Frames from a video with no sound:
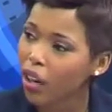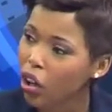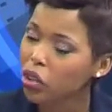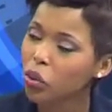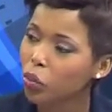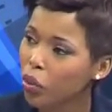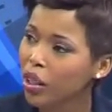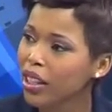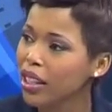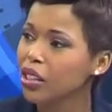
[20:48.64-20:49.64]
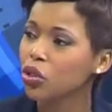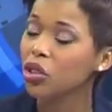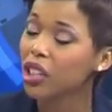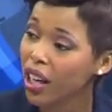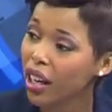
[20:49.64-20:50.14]
can't we bring these to
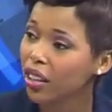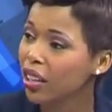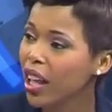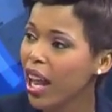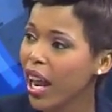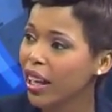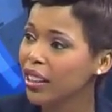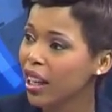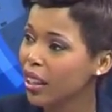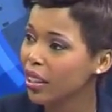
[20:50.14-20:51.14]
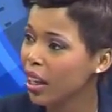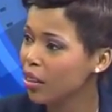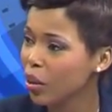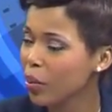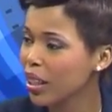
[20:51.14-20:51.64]
scale and
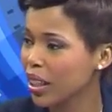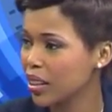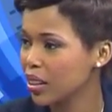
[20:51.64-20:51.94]
replicate?